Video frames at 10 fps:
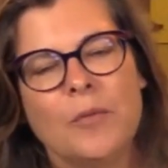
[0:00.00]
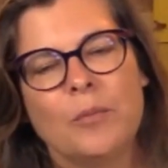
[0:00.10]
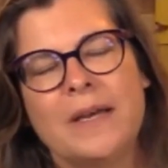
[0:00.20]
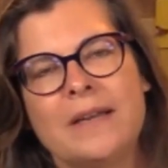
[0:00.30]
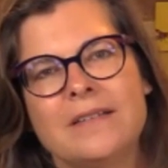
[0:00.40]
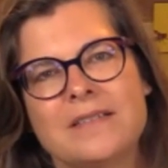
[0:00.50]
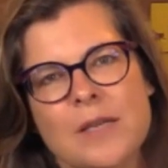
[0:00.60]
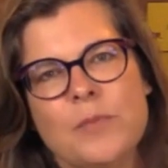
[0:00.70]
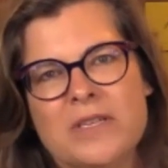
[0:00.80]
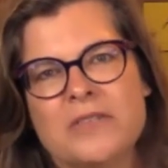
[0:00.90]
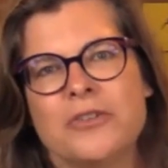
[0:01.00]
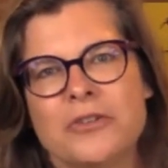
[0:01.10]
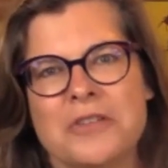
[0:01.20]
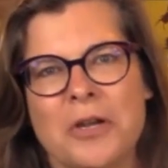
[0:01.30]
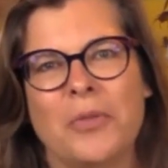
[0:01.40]
But sleep
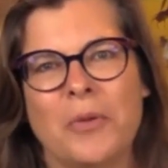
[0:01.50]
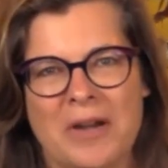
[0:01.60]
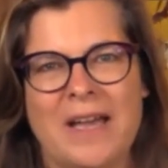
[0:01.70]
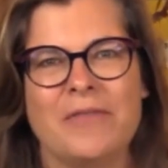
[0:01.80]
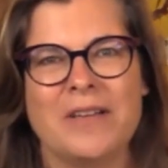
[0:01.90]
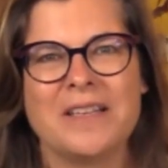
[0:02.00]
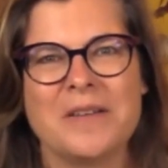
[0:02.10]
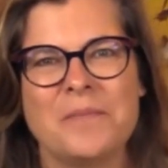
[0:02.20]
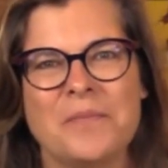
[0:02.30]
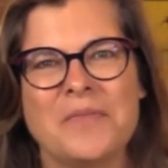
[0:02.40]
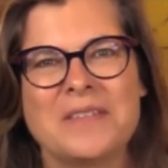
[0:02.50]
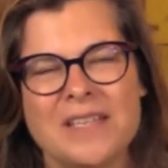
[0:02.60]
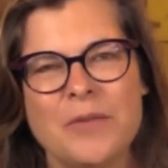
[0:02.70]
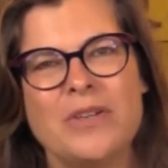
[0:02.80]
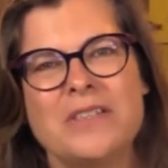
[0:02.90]
researchers know that we're having them.
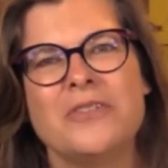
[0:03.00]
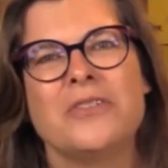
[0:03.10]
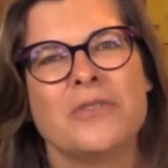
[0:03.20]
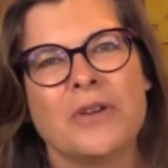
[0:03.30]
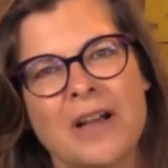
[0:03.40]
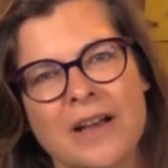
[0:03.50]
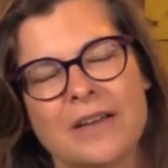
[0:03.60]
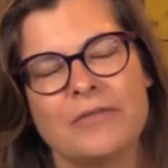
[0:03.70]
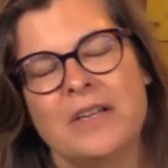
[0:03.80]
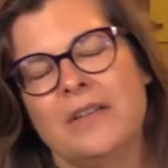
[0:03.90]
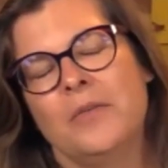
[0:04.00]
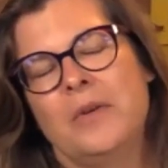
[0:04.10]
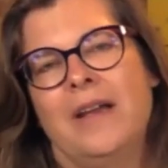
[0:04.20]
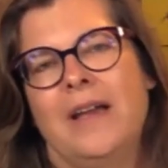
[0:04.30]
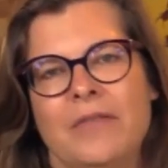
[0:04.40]
Sleep researchers are confident that
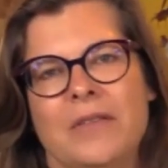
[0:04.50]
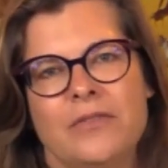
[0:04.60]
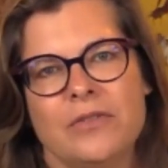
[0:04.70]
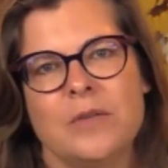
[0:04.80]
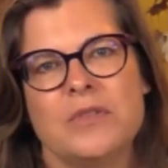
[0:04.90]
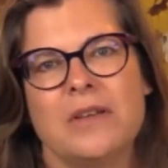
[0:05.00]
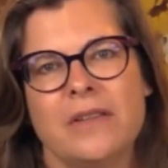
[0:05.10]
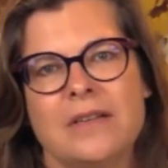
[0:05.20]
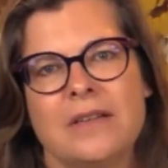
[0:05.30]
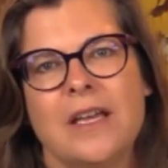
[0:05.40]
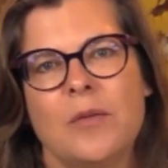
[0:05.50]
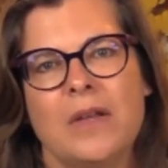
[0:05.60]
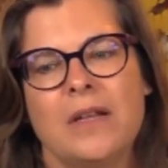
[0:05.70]
we're having the dreams all the time.